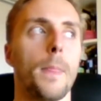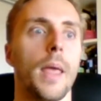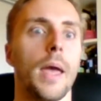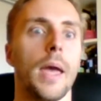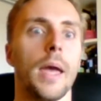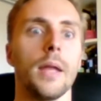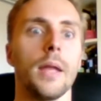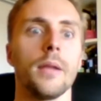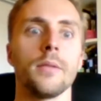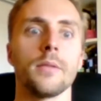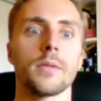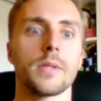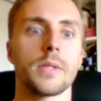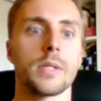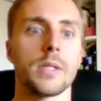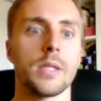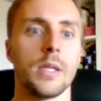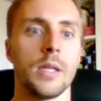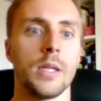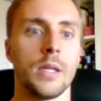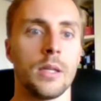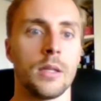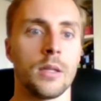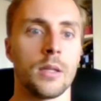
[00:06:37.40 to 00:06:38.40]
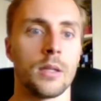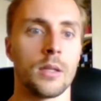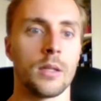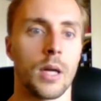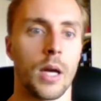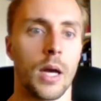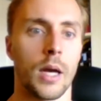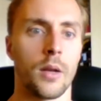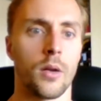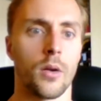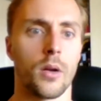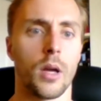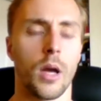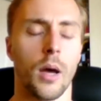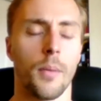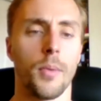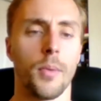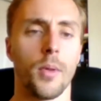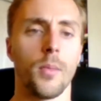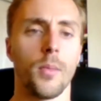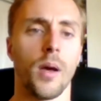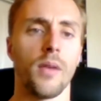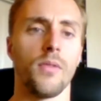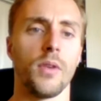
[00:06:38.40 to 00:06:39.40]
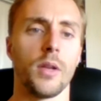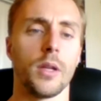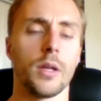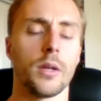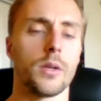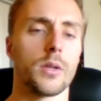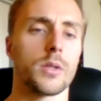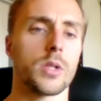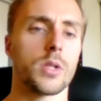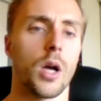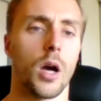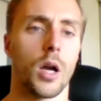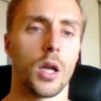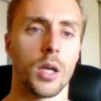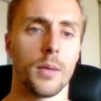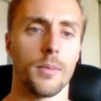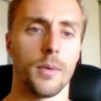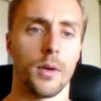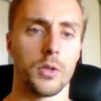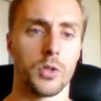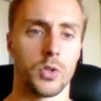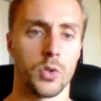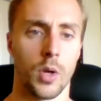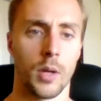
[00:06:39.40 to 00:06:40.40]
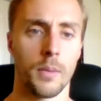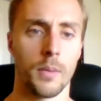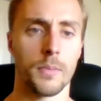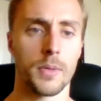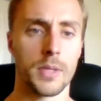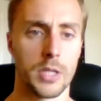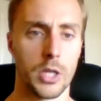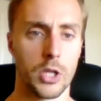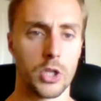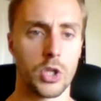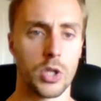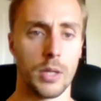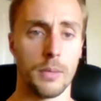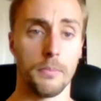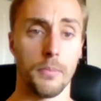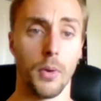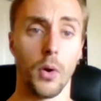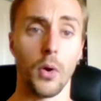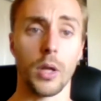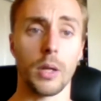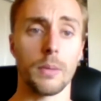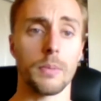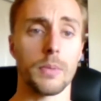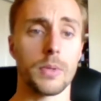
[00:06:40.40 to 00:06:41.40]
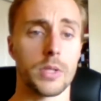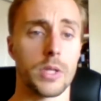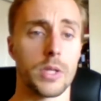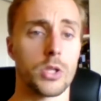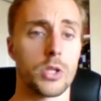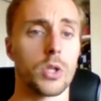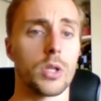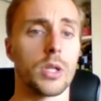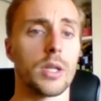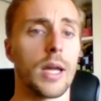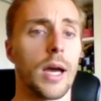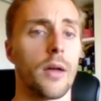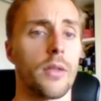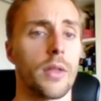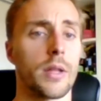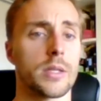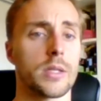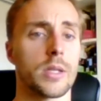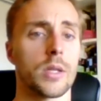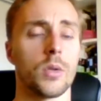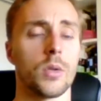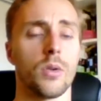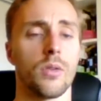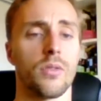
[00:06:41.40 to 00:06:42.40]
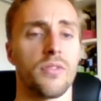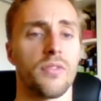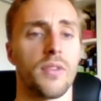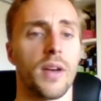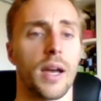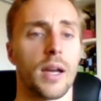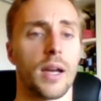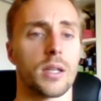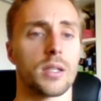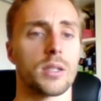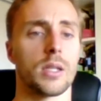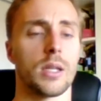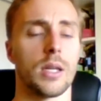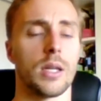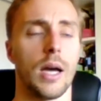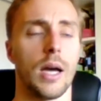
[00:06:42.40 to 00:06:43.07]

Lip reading: Aiden's seen, I know, a couple of my videos talking about joint position and bony position and how that's going to affect